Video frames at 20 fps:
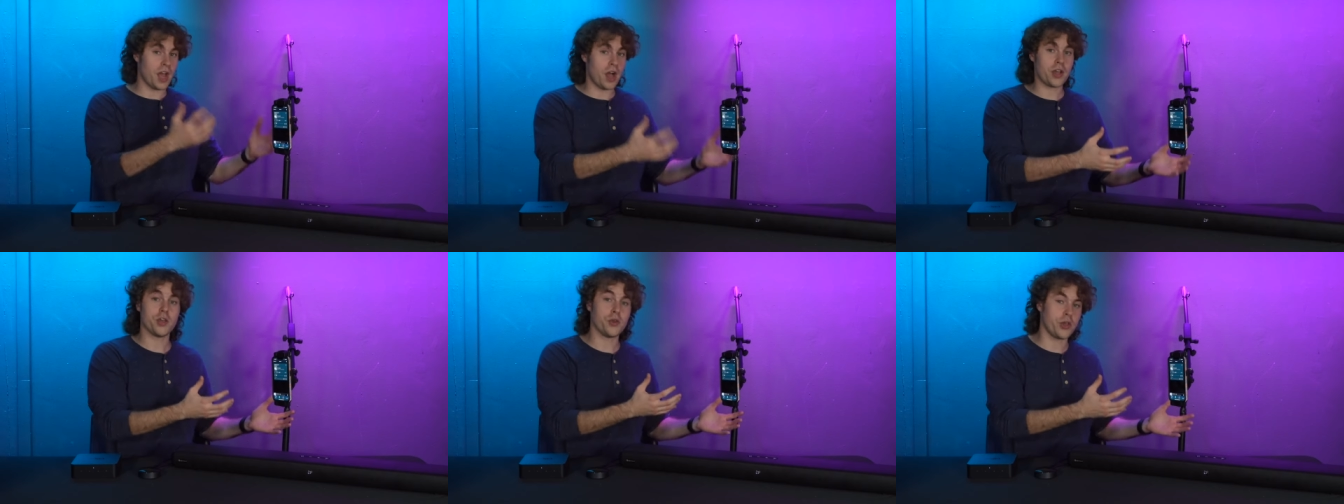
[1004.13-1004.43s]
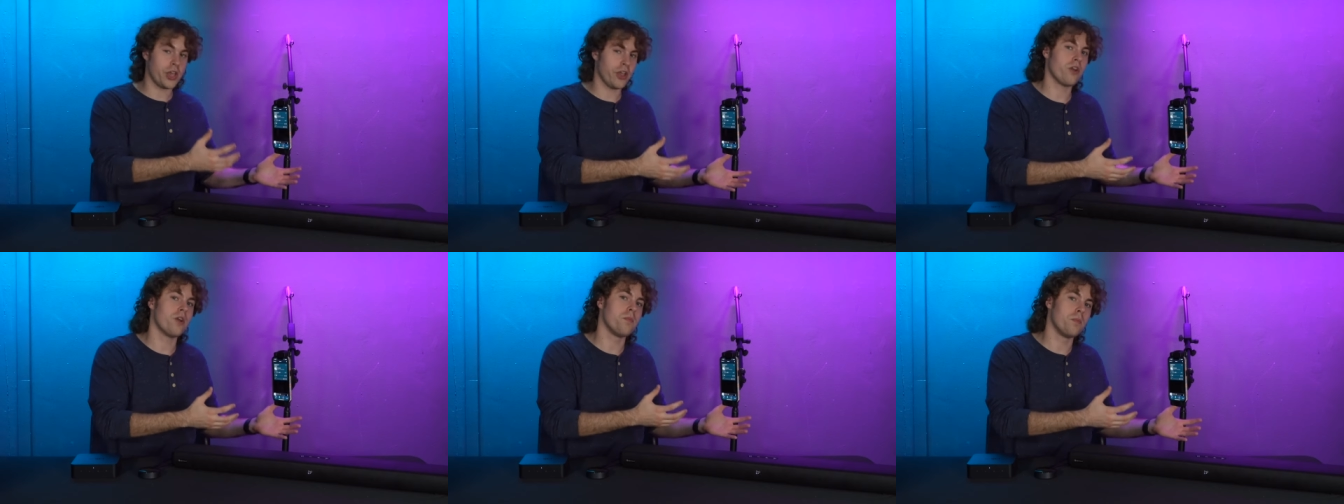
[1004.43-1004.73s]
Now
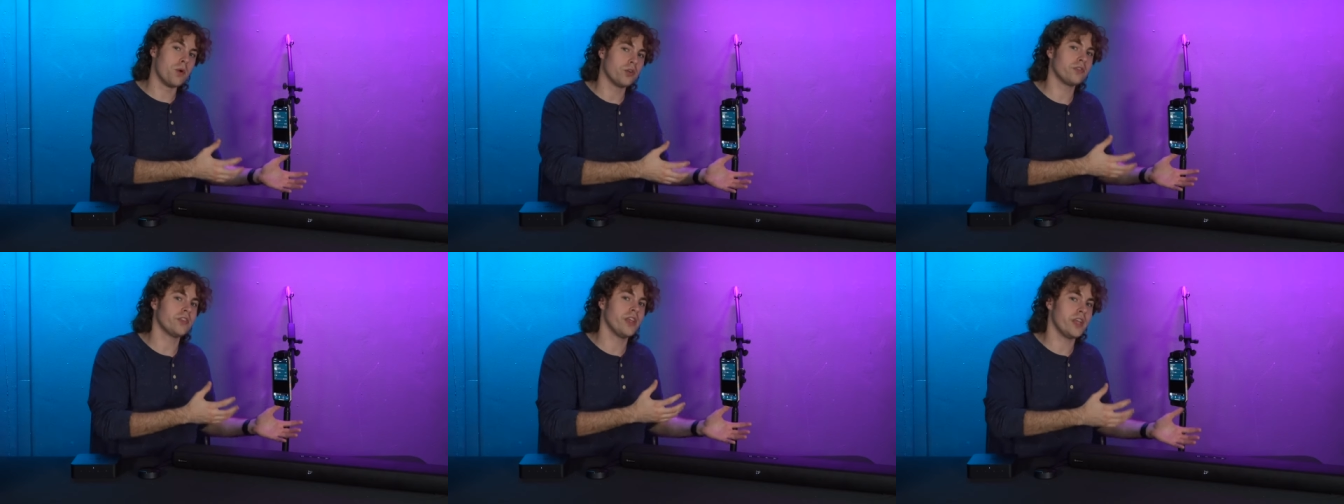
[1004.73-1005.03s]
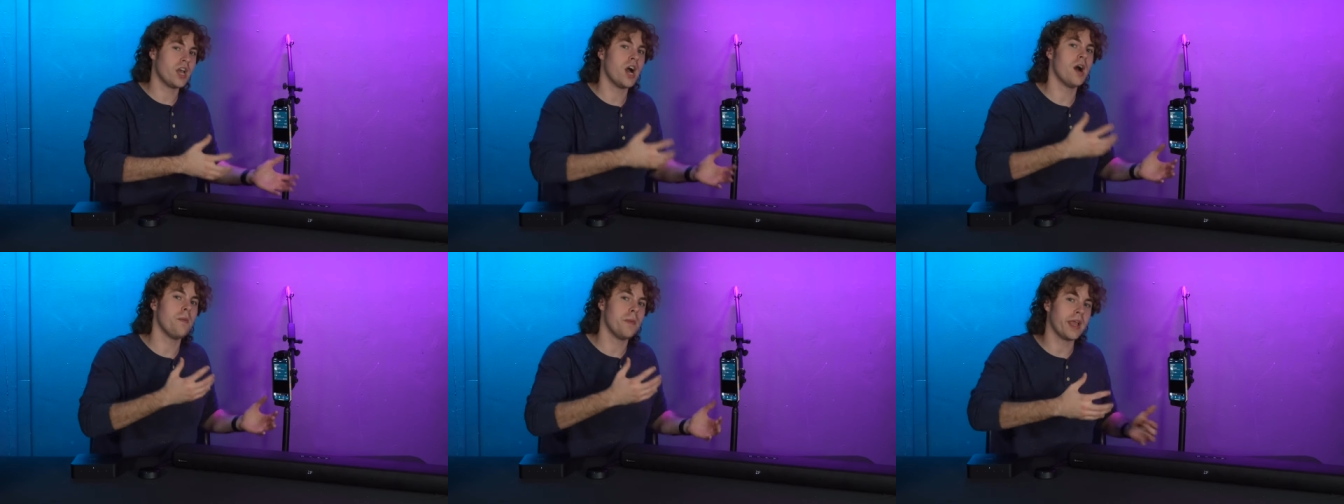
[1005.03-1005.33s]
you hear it mostly
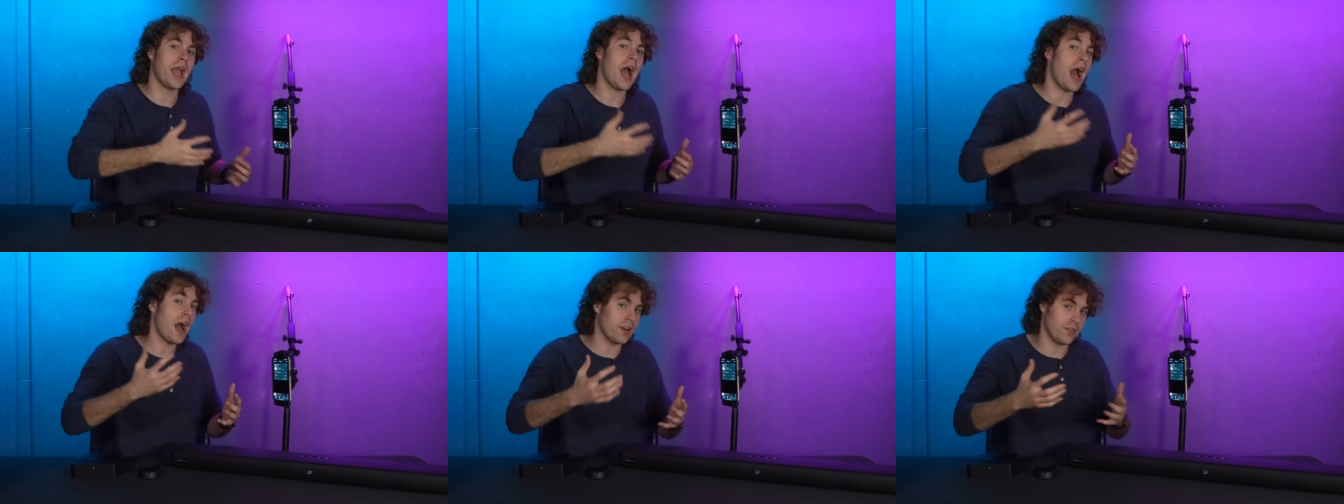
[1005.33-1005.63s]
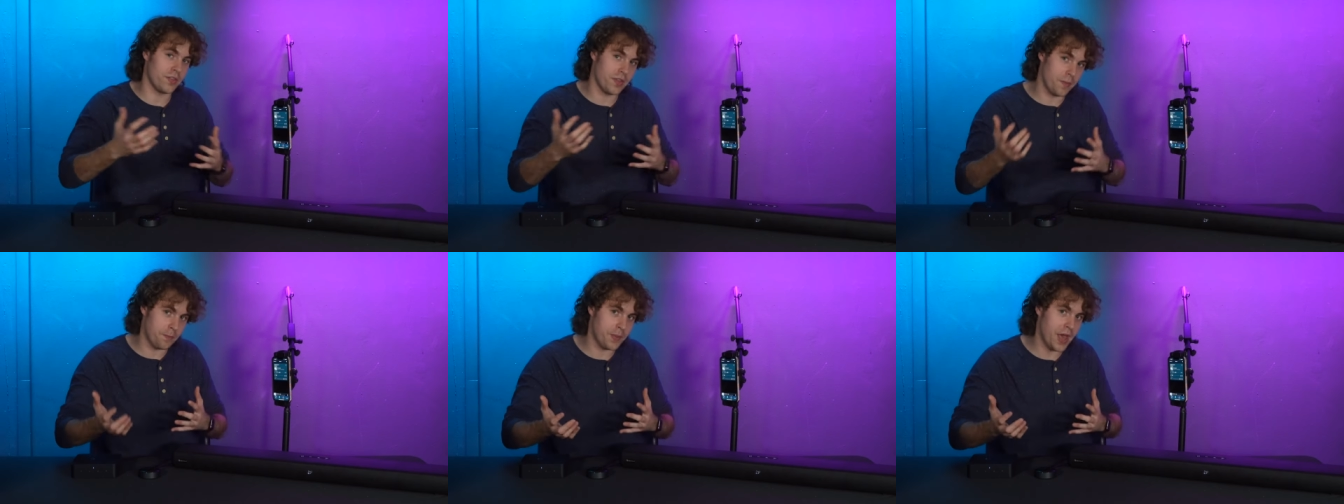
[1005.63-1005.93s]
coming out
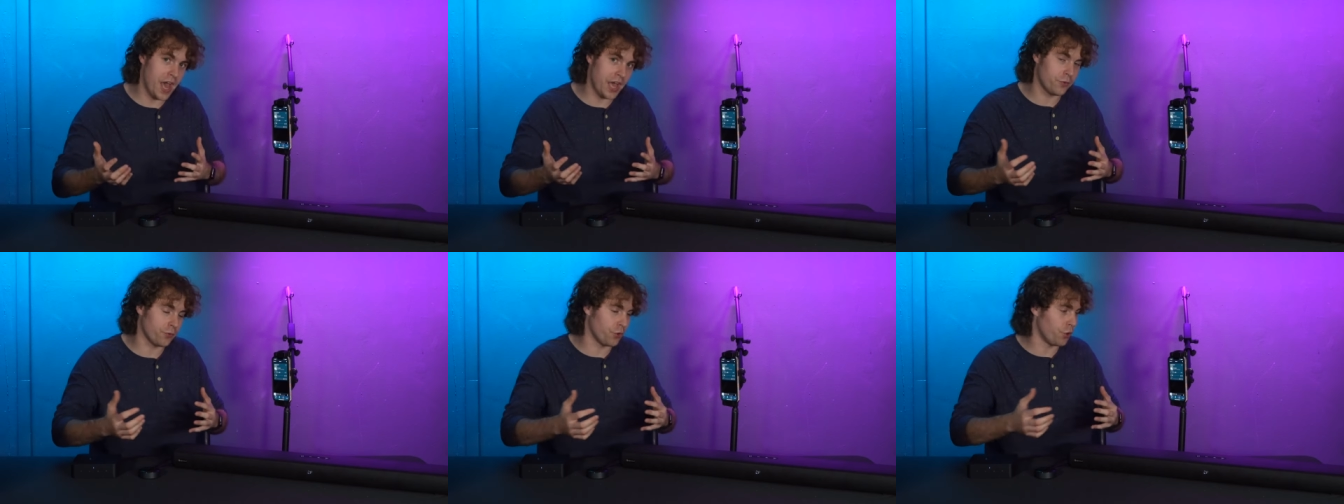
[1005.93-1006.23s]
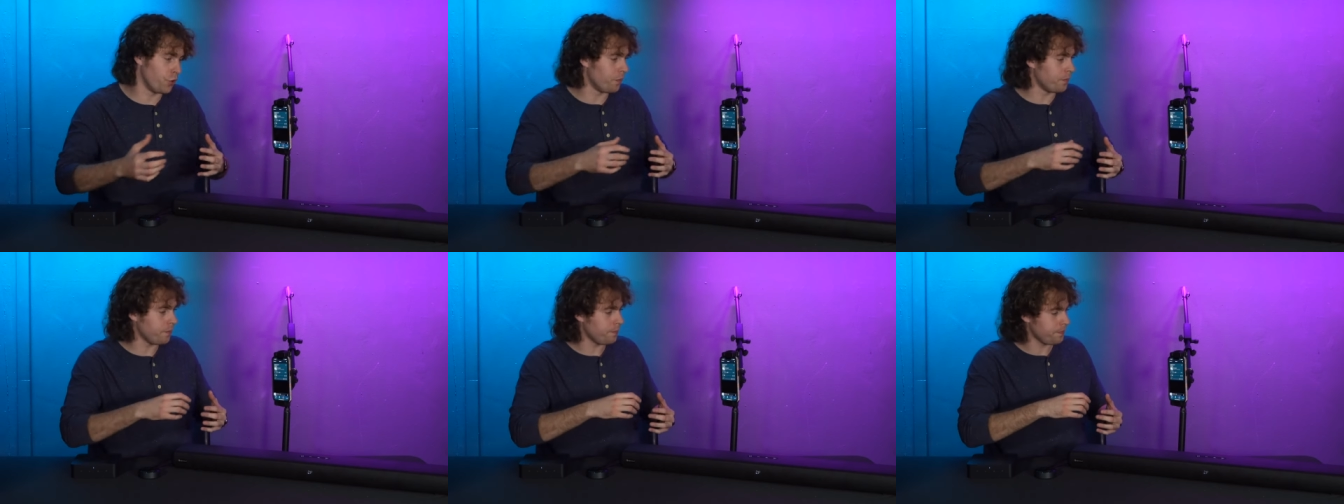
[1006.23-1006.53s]
of the
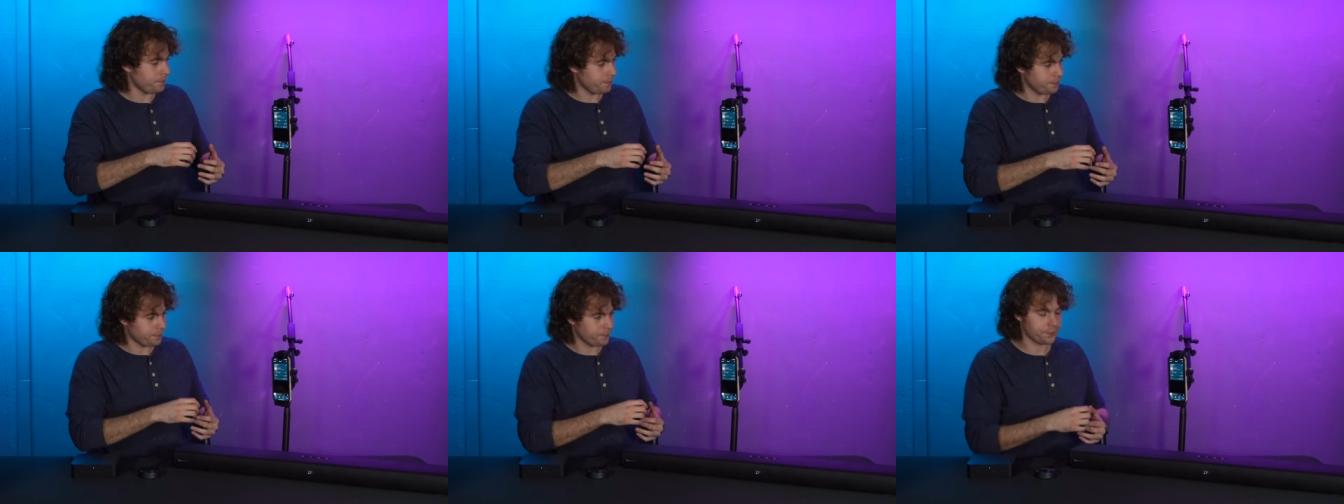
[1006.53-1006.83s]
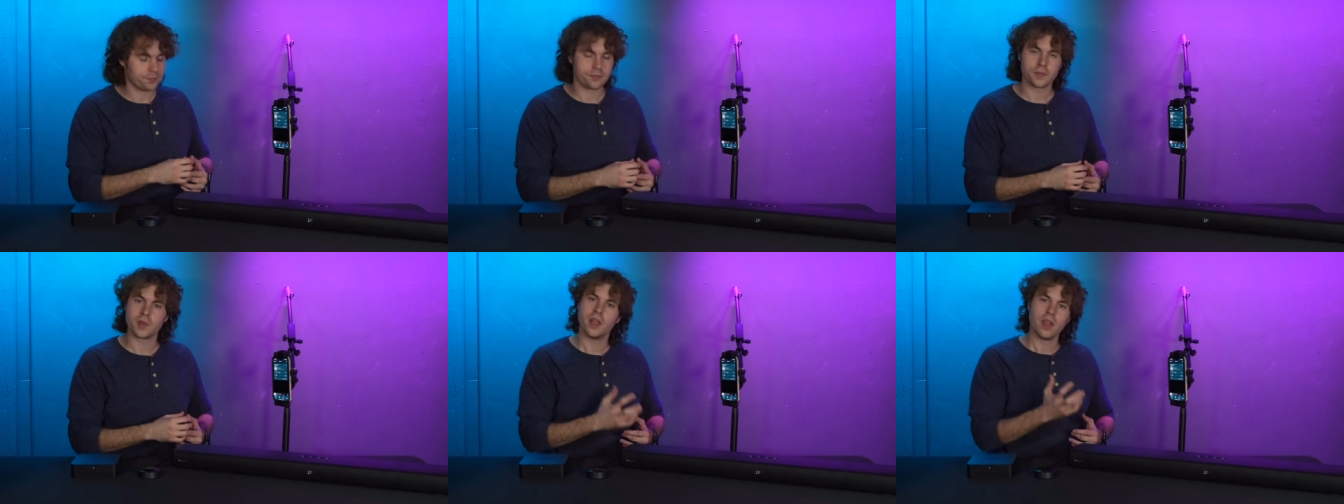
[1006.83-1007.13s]
bedroom.
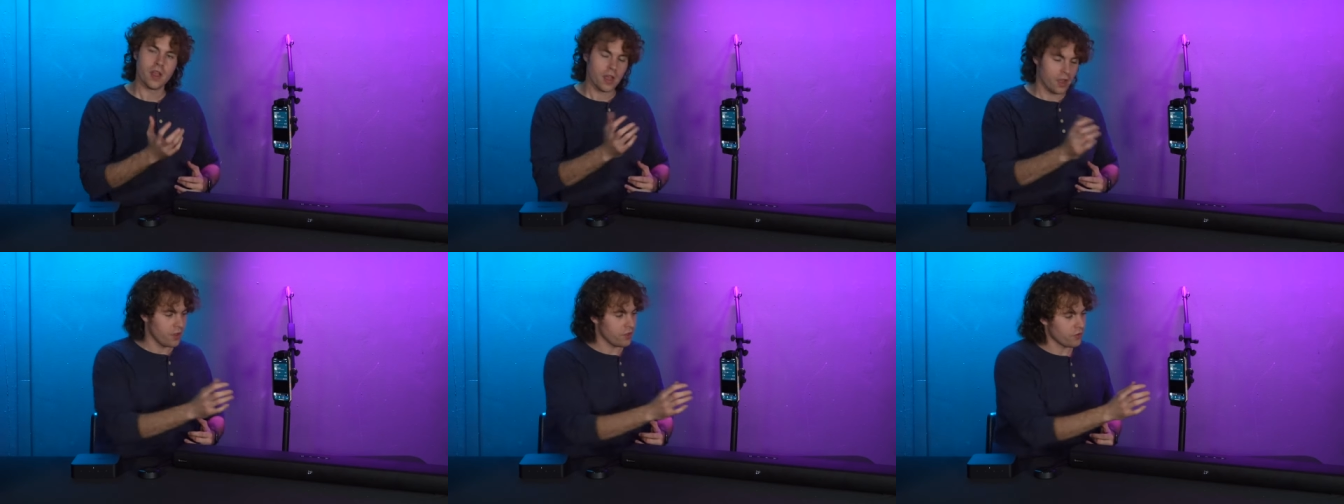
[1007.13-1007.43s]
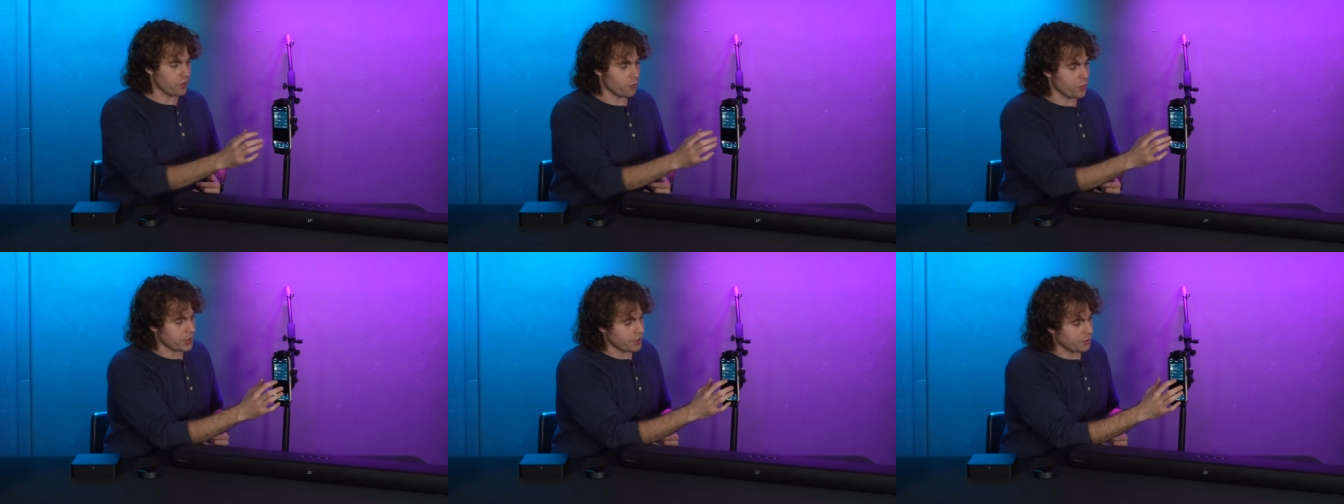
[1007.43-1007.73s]

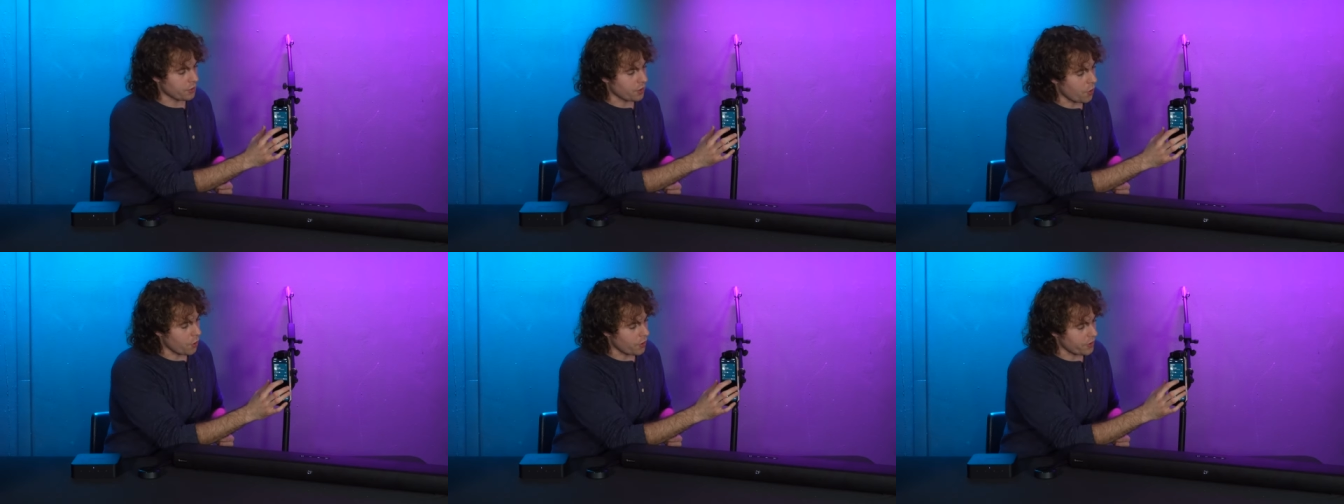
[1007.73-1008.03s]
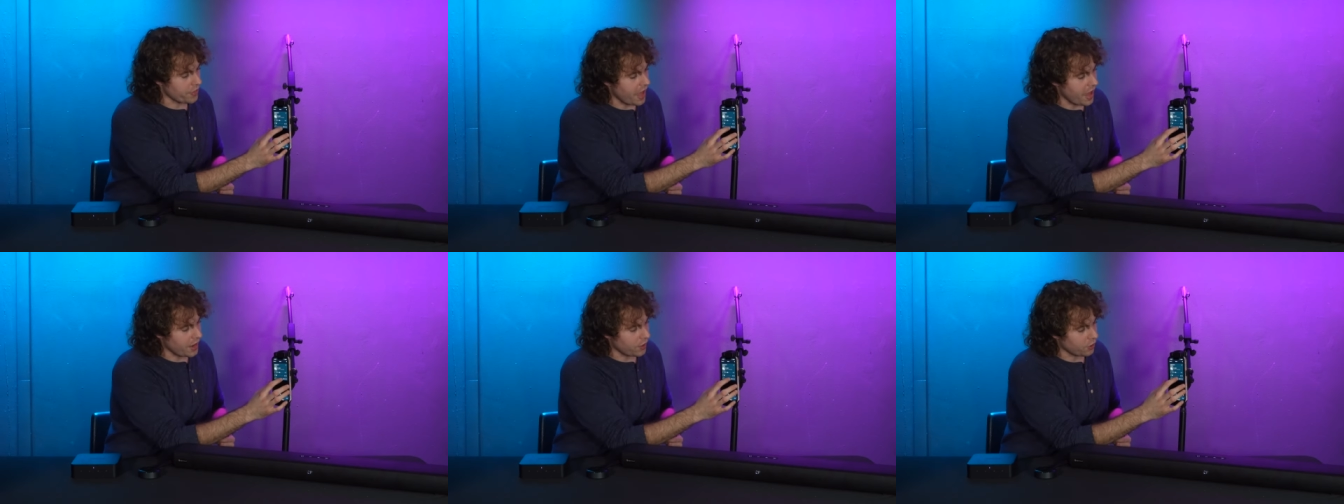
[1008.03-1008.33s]
So we can lower
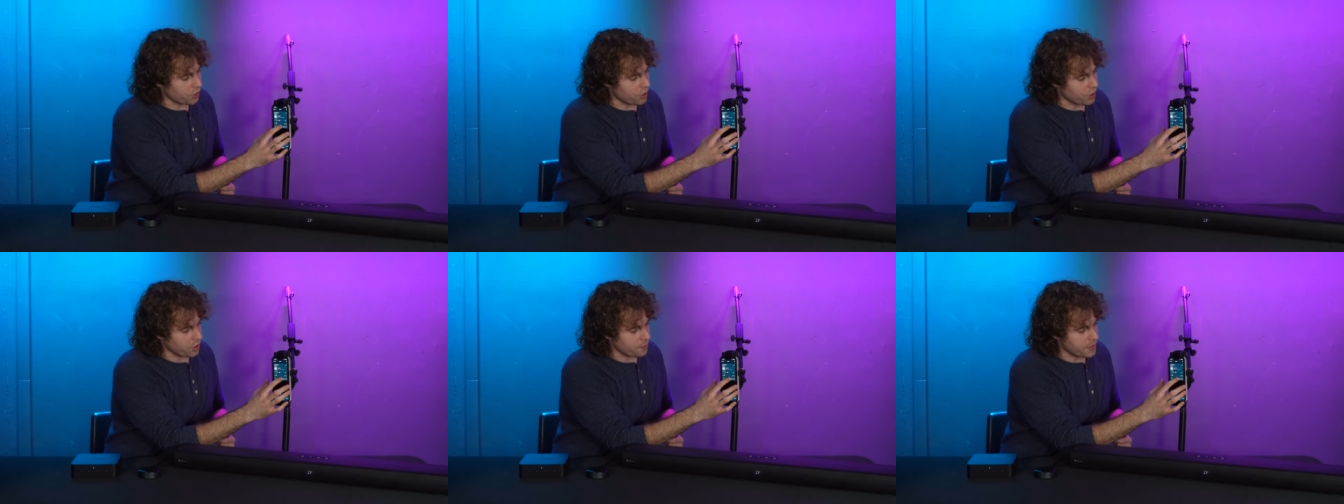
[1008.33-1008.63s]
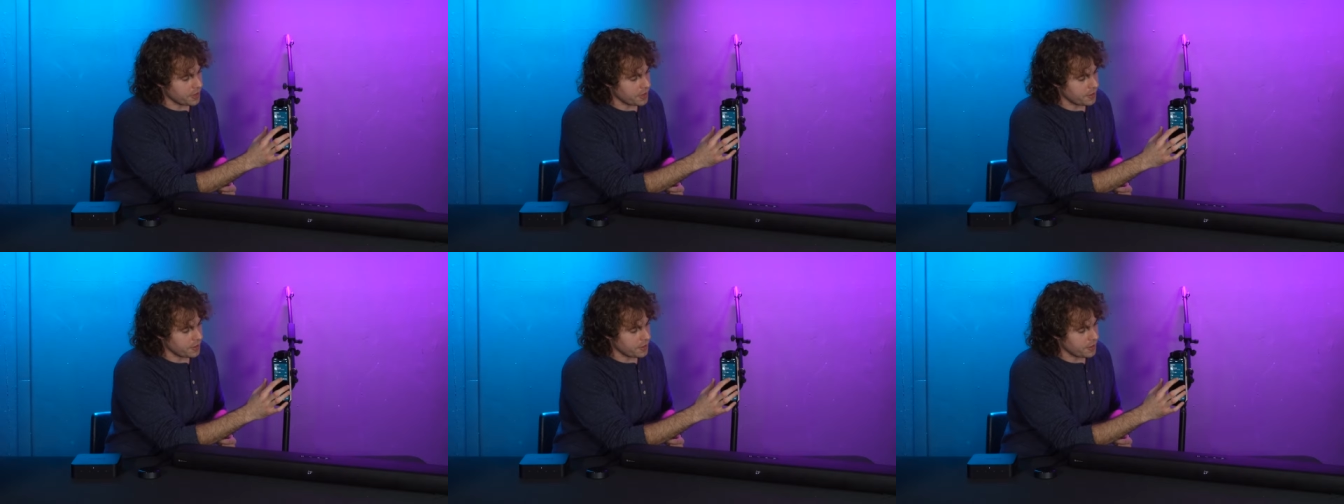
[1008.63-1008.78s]
that a little